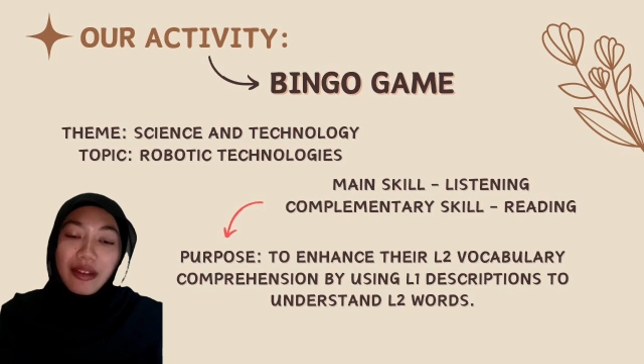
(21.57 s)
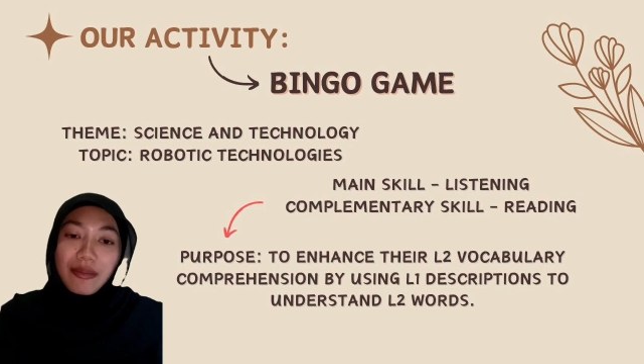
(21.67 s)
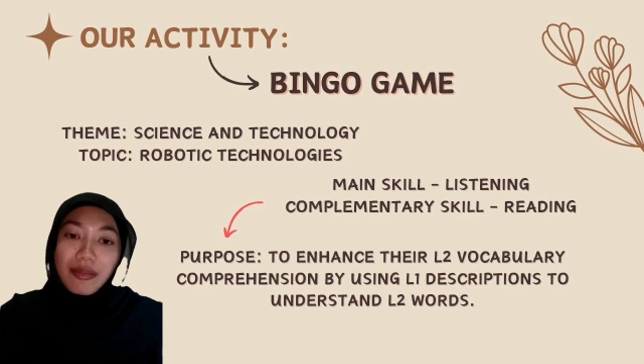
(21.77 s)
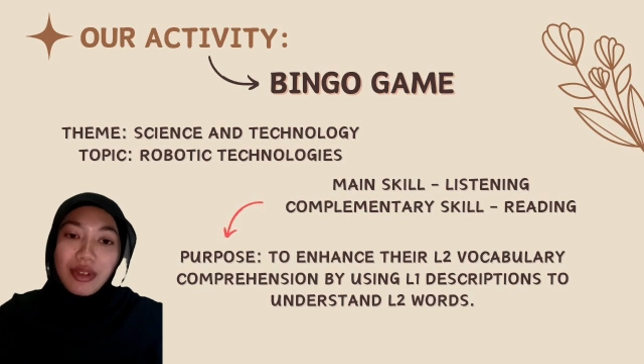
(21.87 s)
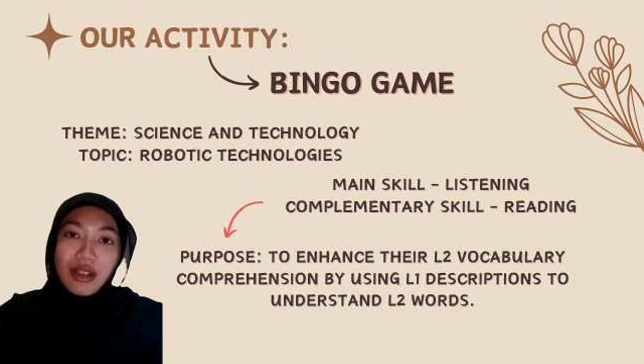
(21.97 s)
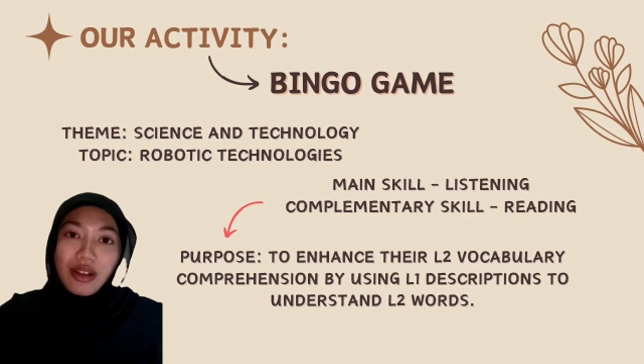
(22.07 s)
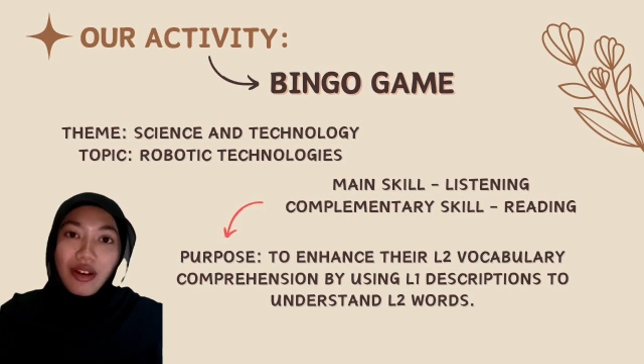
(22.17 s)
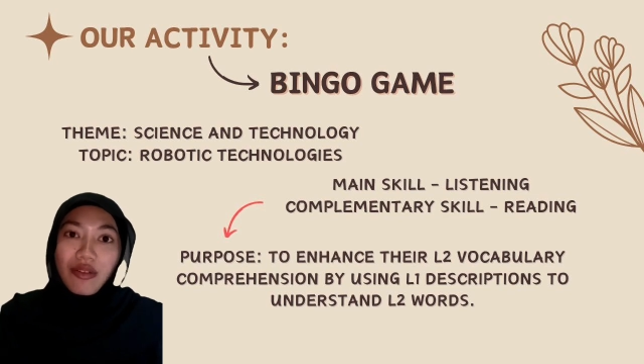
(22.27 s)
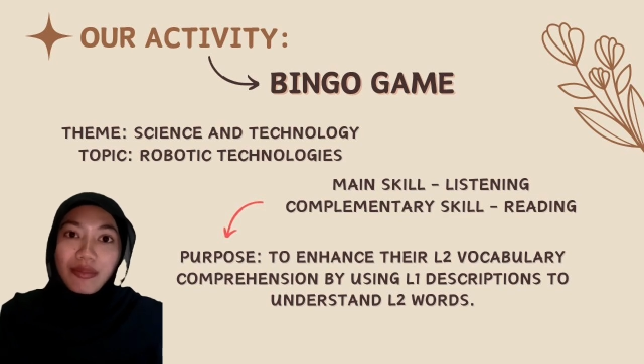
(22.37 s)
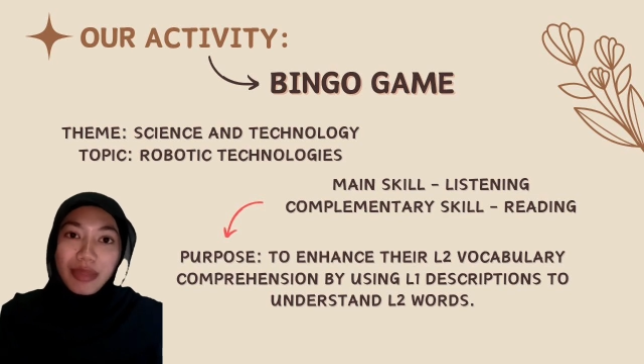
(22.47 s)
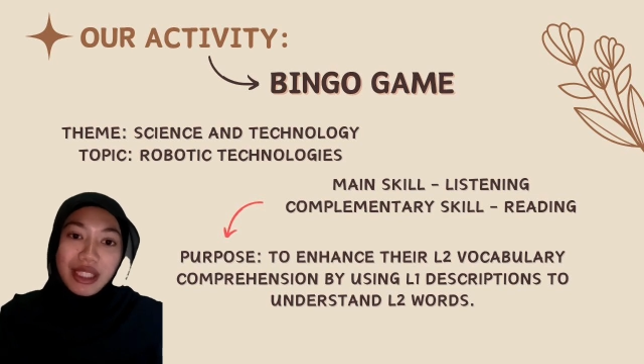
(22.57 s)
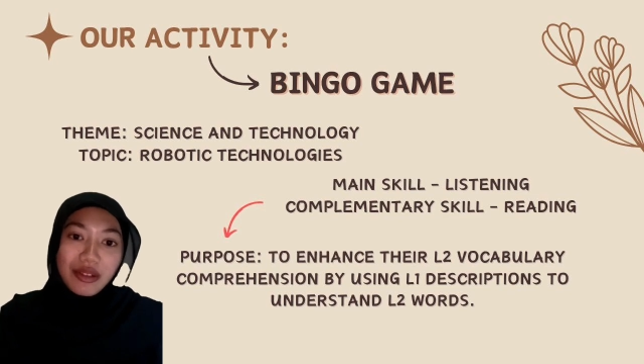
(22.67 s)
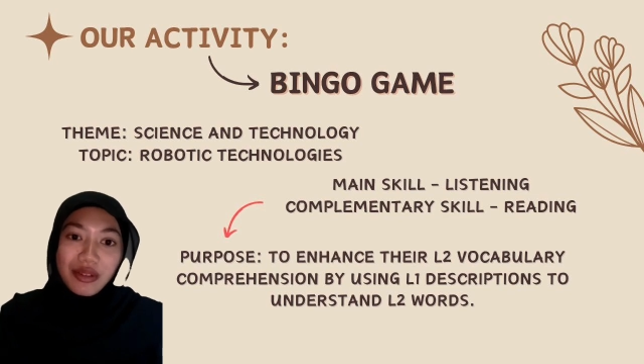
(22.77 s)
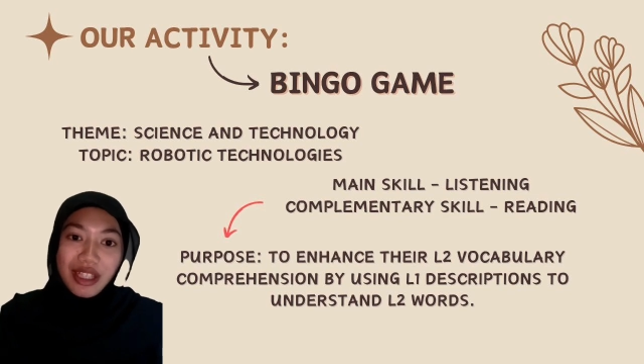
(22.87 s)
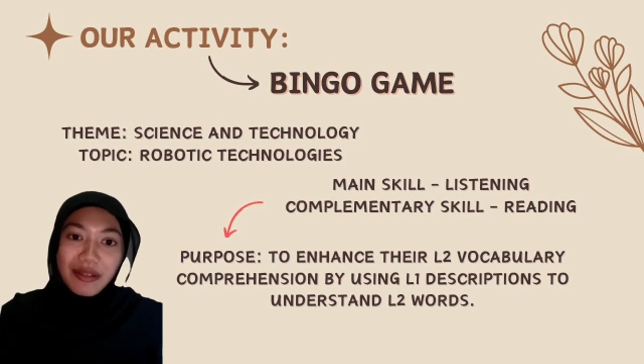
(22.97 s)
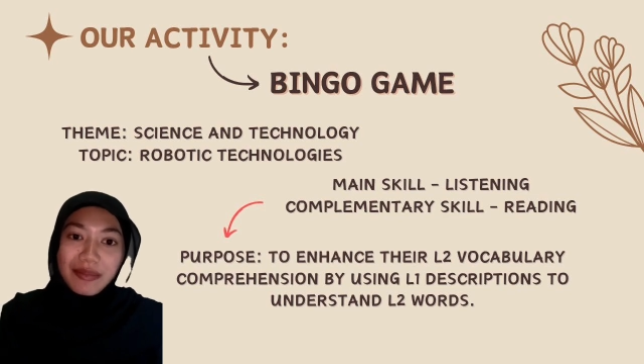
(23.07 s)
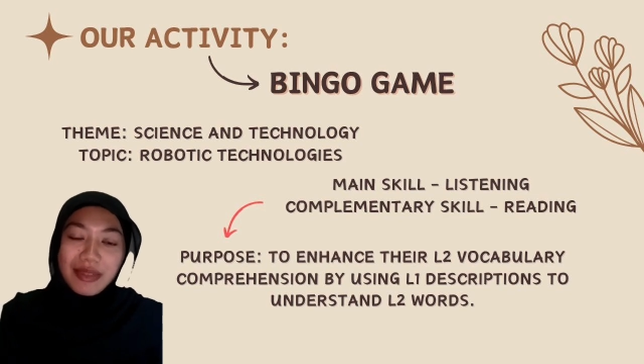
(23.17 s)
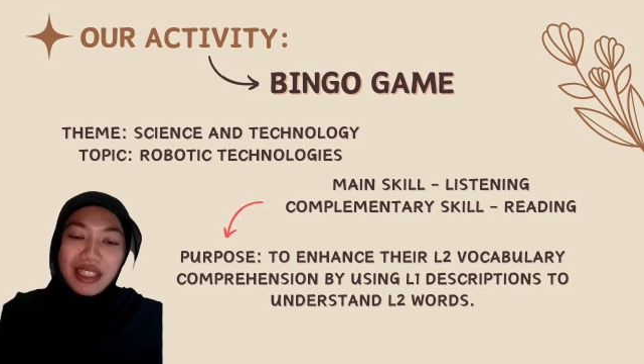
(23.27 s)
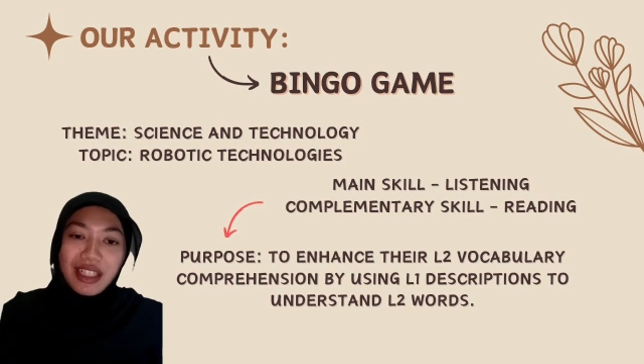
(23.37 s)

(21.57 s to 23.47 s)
game of bingo game.